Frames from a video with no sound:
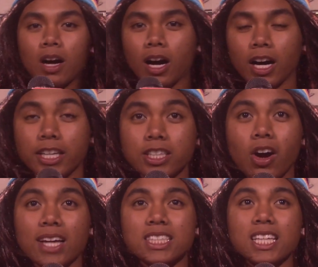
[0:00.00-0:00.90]
Uh, you know,
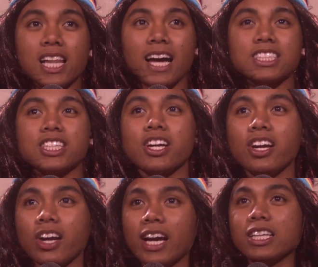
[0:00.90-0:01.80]
I did it last year,
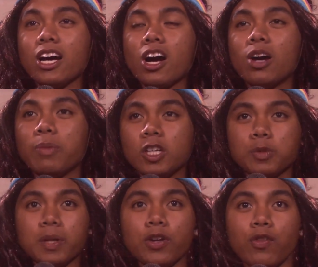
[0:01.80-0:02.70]
and um, it was
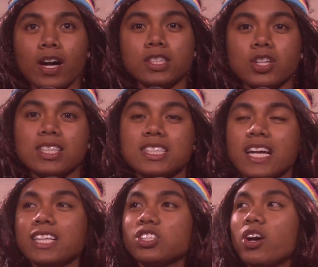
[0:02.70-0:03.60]
pretty fun. So I
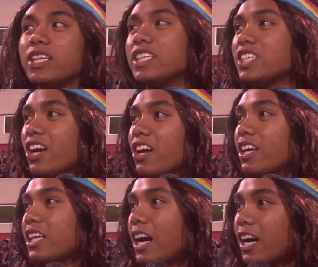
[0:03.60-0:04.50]
decided to join this year,
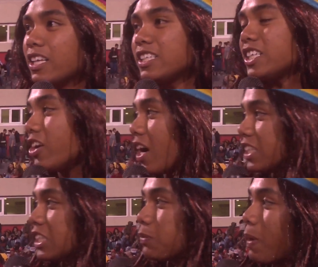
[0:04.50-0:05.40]
and uh, this year I
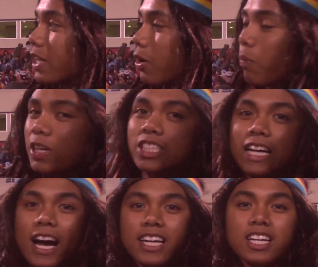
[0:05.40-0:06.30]
just bought a whole bunch of
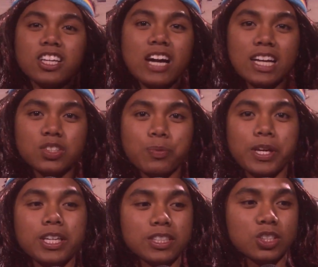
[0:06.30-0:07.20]
guy, other guys with
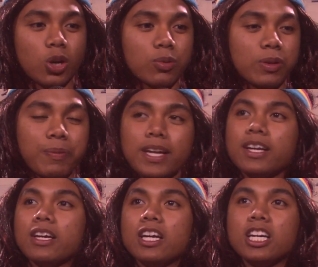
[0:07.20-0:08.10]
me to join with me.
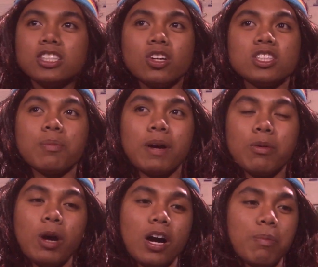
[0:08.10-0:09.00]
So it's a, bu a
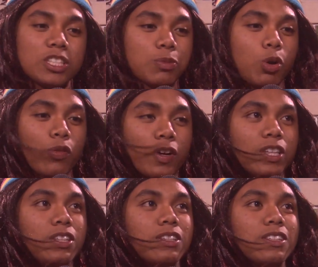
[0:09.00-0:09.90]
uh, bunch of more
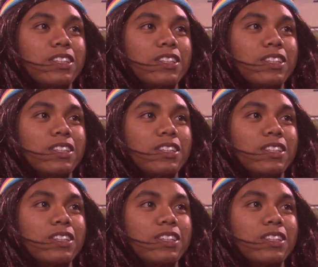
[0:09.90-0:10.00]
fun.